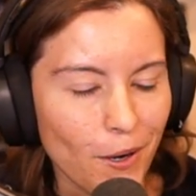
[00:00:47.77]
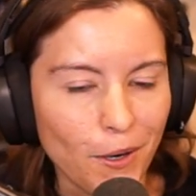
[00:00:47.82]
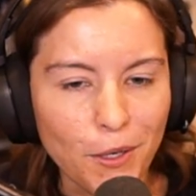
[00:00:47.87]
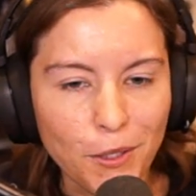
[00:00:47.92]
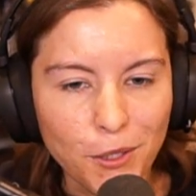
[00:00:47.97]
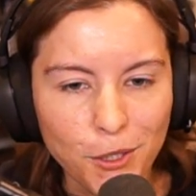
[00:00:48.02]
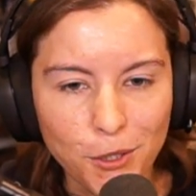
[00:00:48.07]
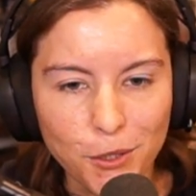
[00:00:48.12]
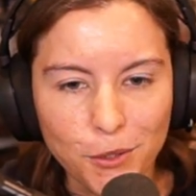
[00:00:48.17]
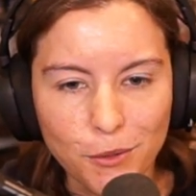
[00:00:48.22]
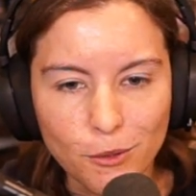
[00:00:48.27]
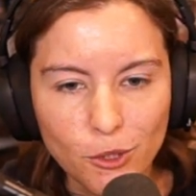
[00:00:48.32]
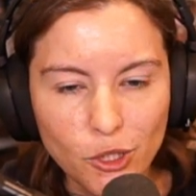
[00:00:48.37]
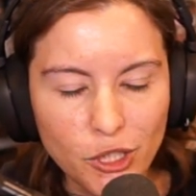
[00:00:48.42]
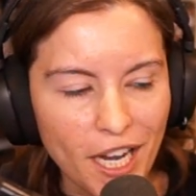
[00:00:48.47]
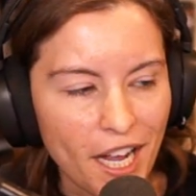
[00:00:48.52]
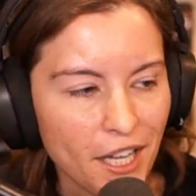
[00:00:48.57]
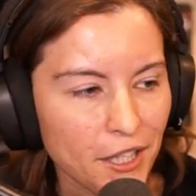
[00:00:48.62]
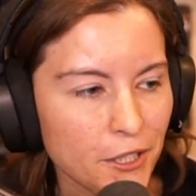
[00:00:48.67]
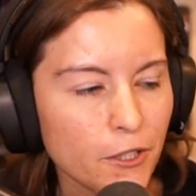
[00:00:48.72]
a little
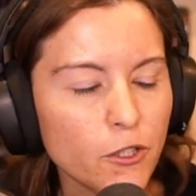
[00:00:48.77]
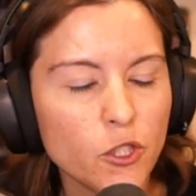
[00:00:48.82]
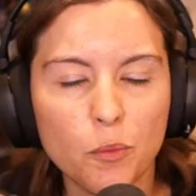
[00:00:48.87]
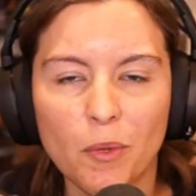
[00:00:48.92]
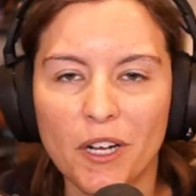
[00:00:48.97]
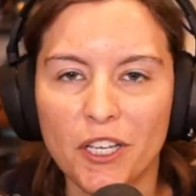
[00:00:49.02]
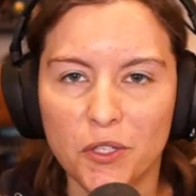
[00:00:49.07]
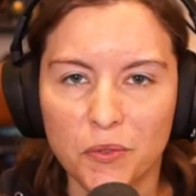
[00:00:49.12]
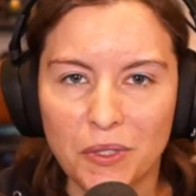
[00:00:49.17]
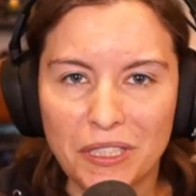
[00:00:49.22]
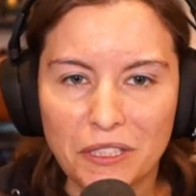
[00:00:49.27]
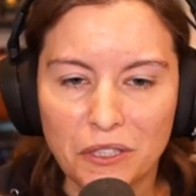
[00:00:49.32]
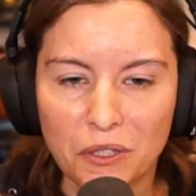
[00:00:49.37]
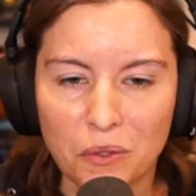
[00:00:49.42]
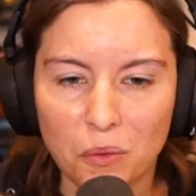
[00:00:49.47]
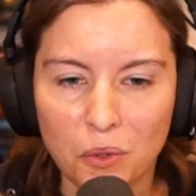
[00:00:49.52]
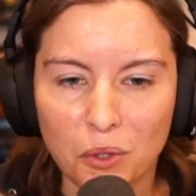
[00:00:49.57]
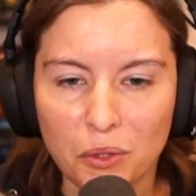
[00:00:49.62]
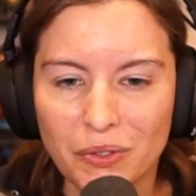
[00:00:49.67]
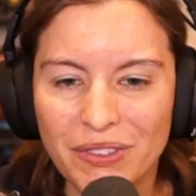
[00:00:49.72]
challenged by the rest of the
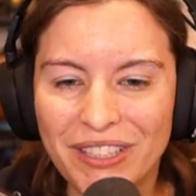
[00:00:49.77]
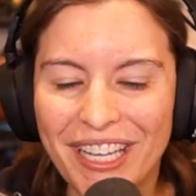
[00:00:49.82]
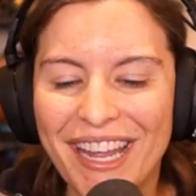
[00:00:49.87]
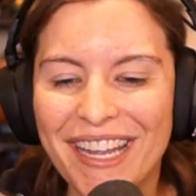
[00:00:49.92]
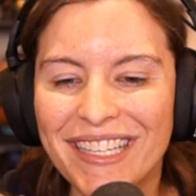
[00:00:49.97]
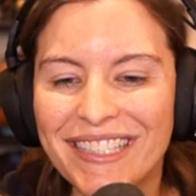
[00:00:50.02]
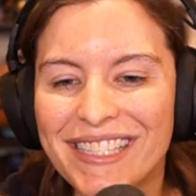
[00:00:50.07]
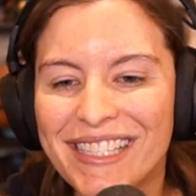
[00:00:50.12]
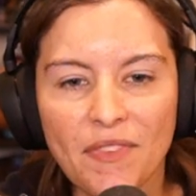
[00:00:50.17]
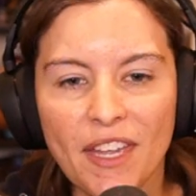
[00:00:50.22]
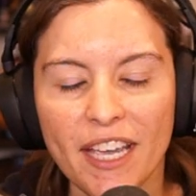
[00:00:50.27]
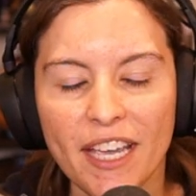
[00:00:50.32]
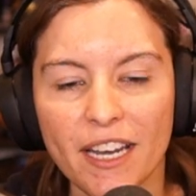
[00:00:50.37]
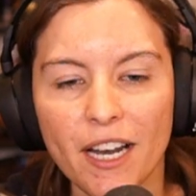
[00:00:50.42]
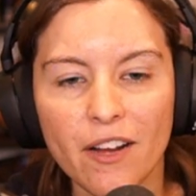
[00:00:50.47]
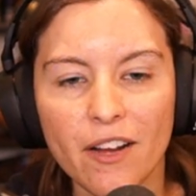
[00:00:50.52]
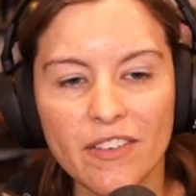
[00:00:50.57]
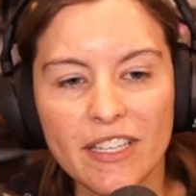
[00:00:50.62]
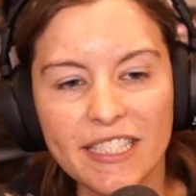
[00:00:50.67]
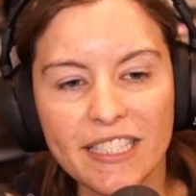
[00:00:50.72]
world dates. And
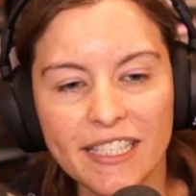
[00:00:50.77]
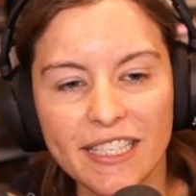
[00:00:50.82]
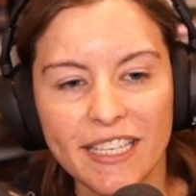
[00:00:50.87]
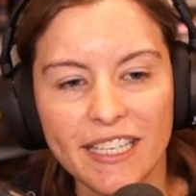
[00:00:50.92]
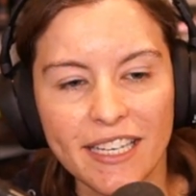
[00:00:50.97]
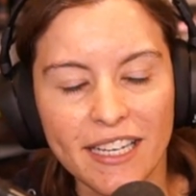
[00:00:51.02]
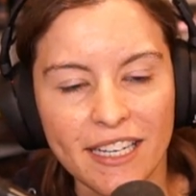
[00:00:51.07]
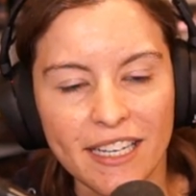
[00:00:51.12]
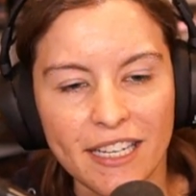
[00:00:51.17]
obviously,